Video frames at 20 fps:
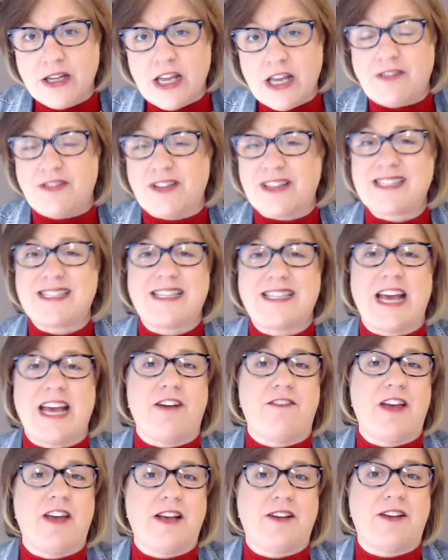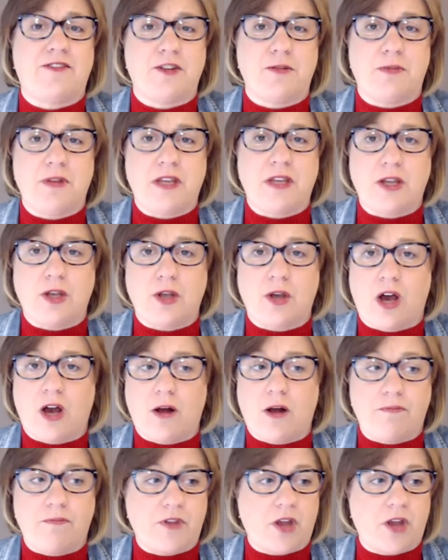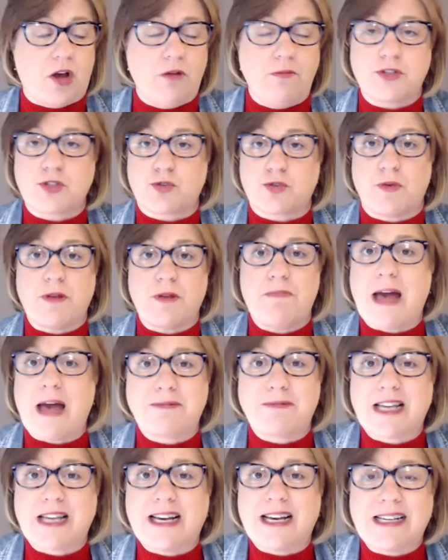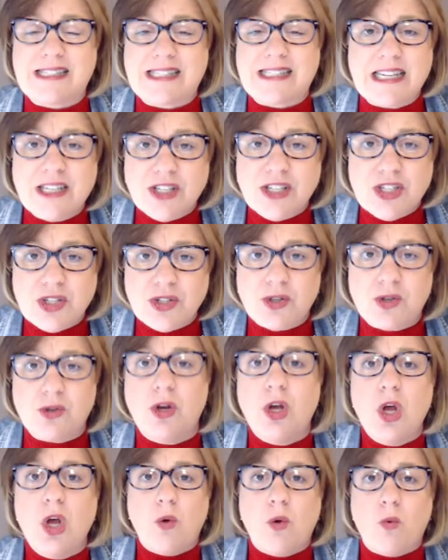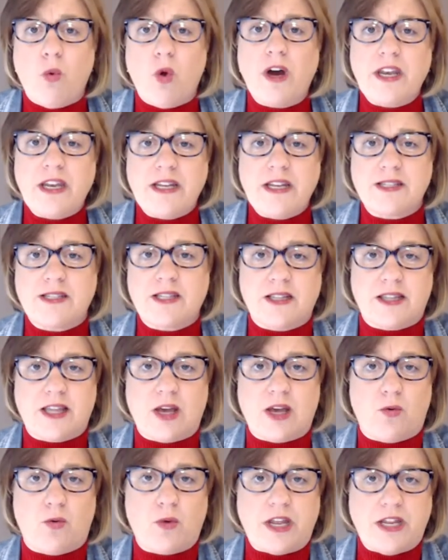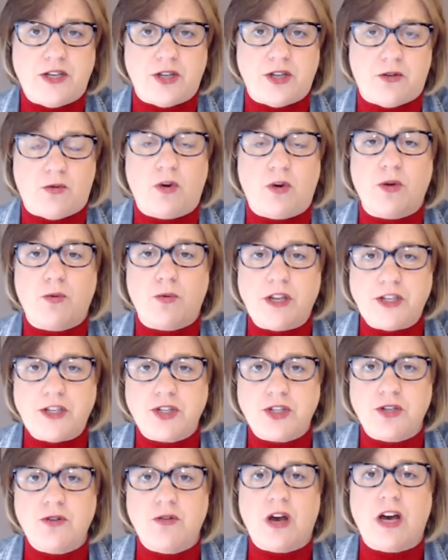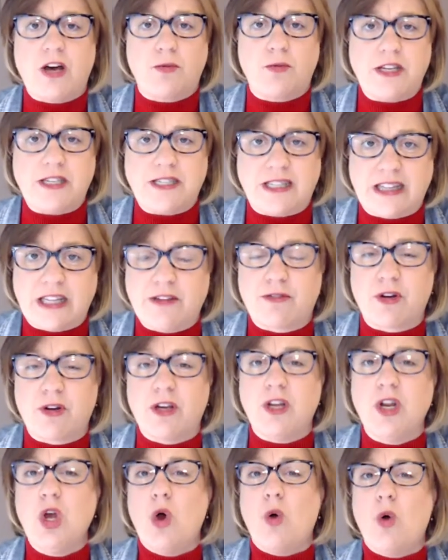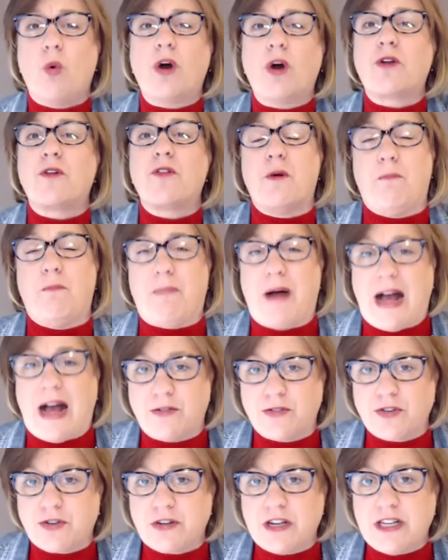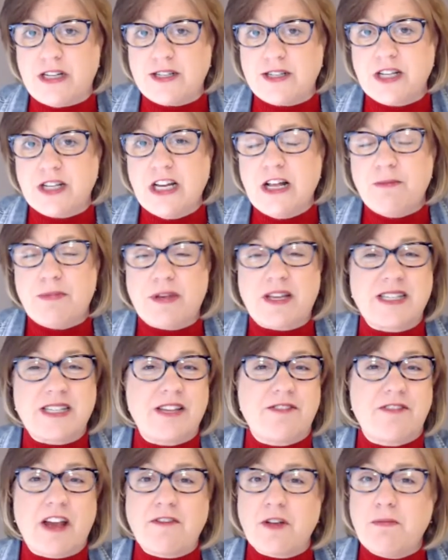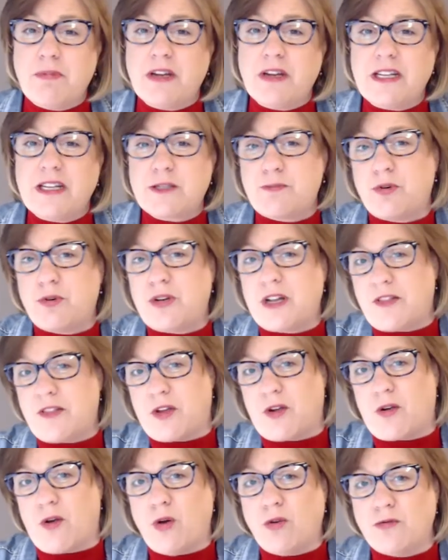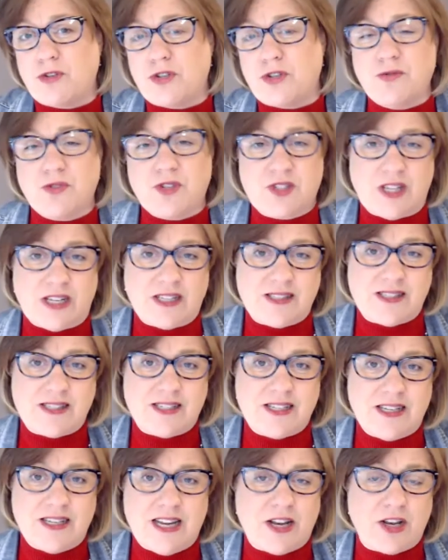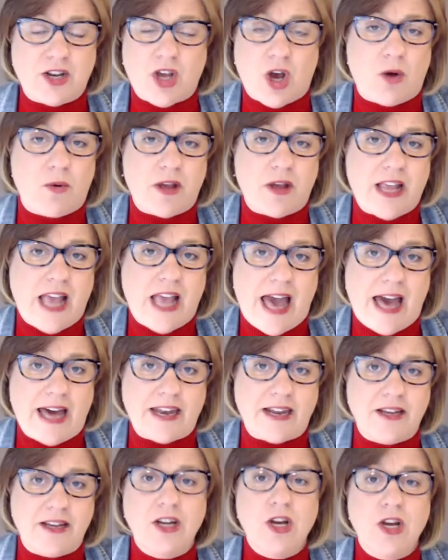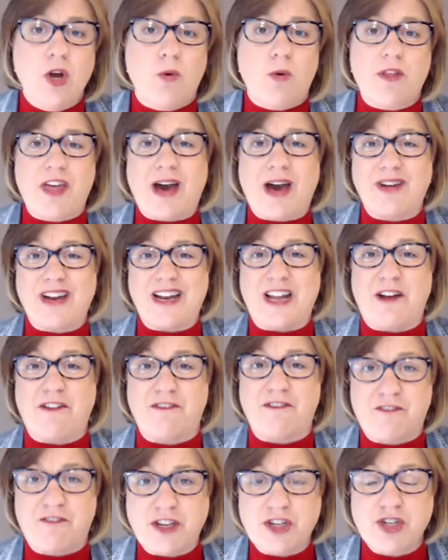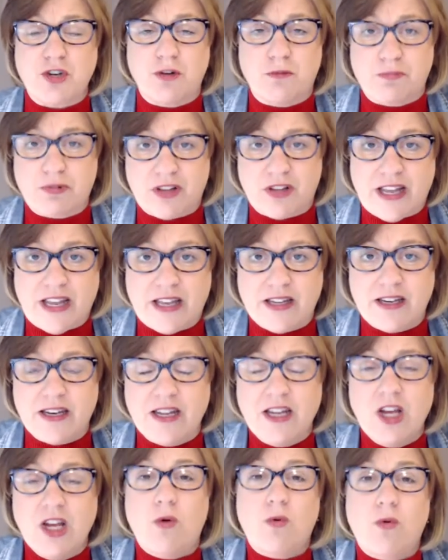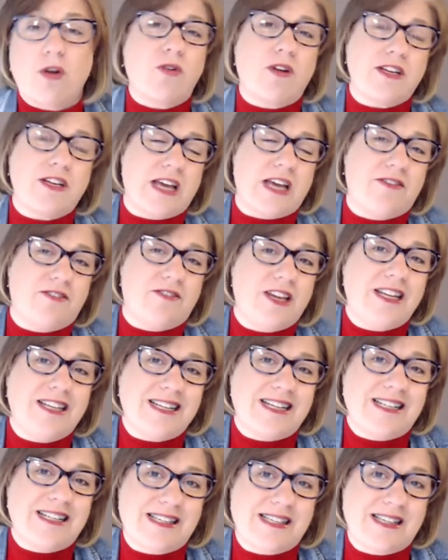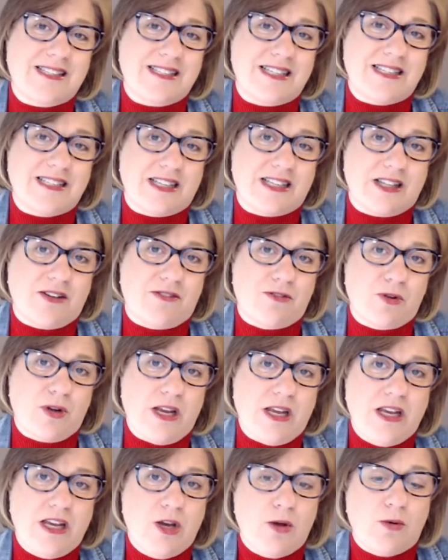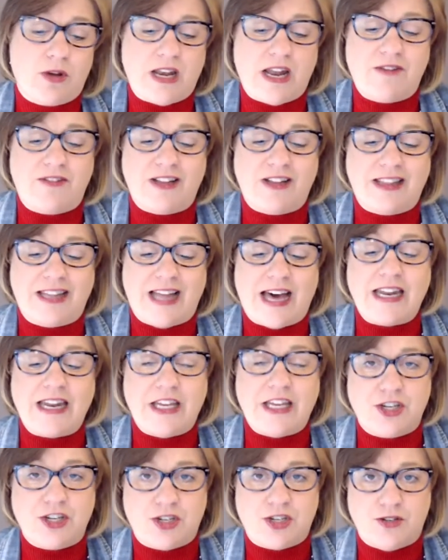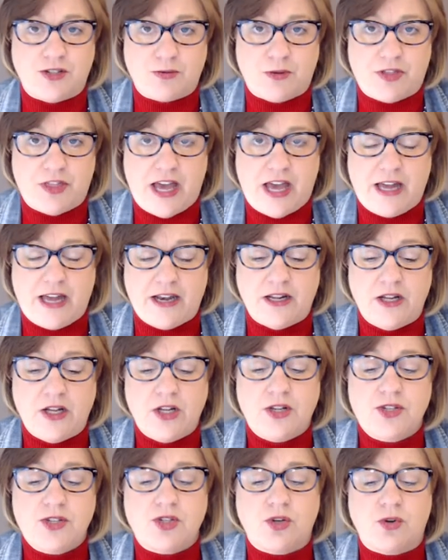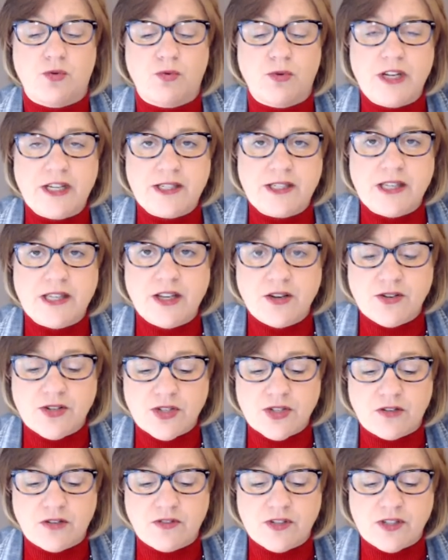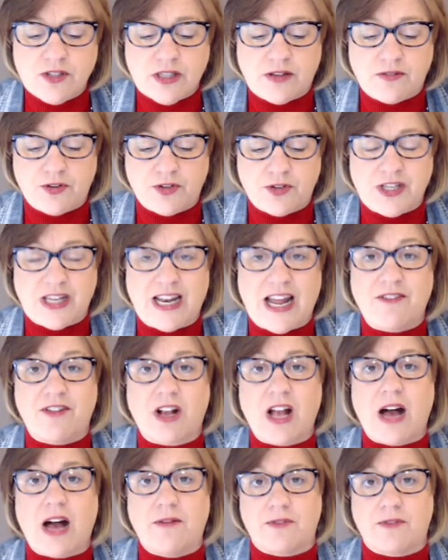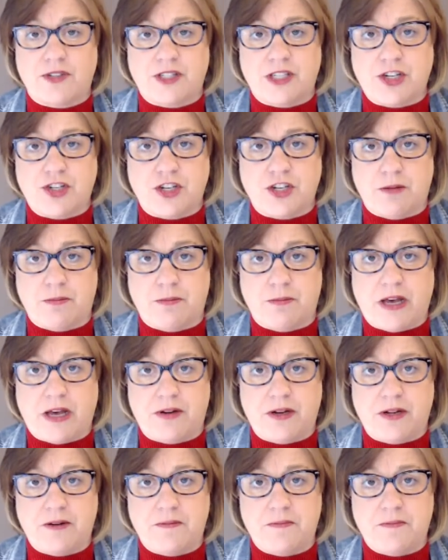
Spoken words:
And the staff have to be almost rebaptized into, what is it that we do? What do we do? How do we deliver it? What are the boundaries? Because if everybody's putting their own 2 cents in and going at it without an official plan, we're going to have inconsistent delivery. We're going to have a lot of issues with that. So reset your service levels and have a conversation about it.